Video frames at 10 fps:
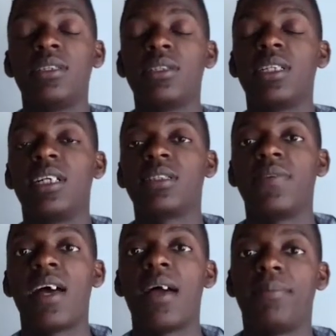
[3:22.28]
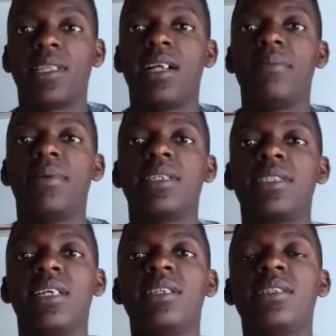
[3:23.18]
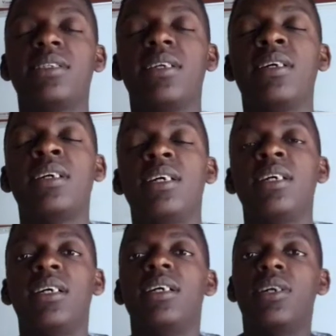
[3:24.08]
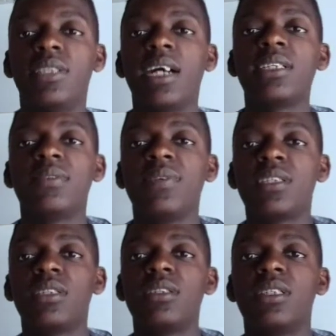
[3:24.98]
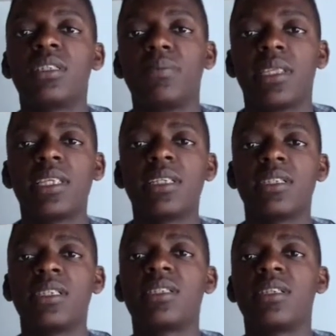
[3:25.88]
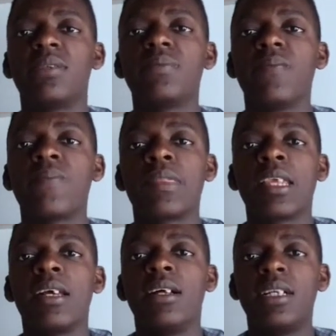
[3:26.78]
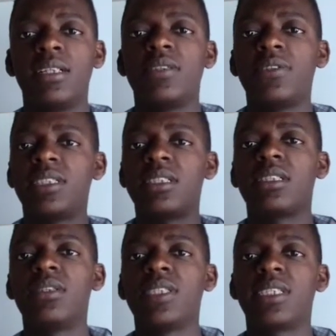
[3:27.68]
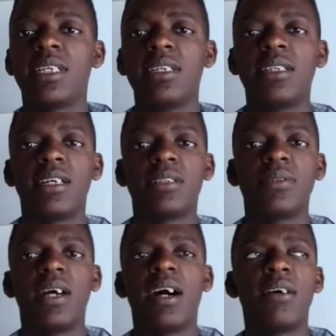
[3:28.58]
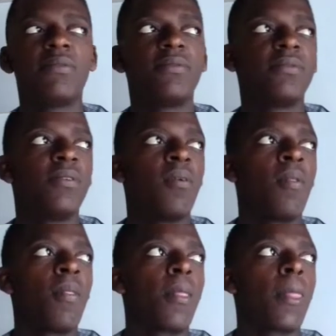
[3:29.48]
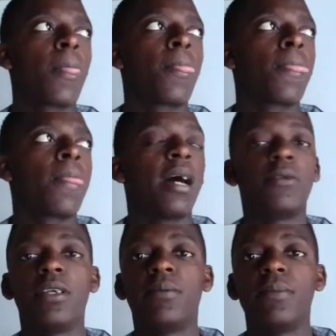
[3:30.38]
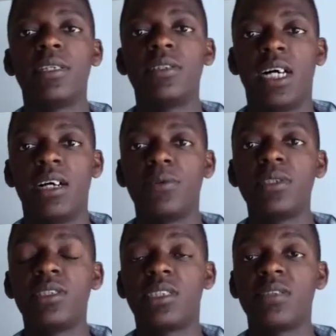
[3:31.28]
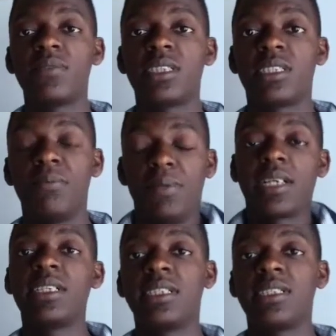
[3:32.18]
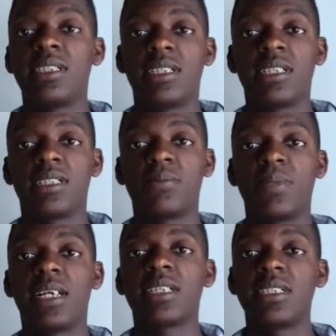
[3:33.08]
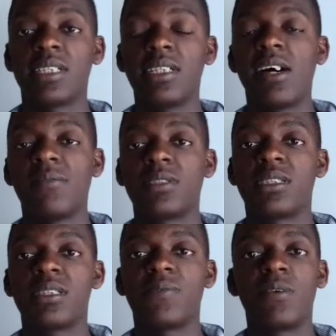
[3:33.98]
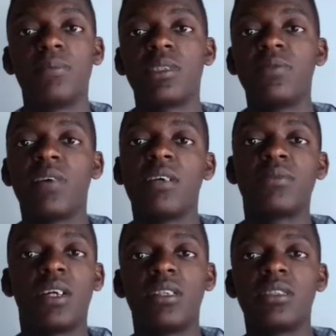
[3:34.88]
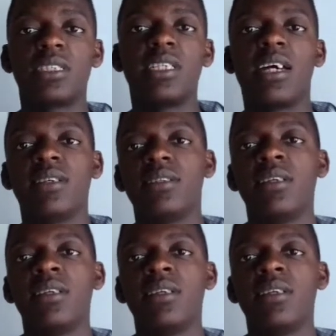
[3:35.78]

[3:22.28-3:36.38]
nucleus of the hypothalamus. Yes. On activation of the sympathetic system, recently we said that we have adrenomedulla, which receives splanchnic nerves from T5 to around T9.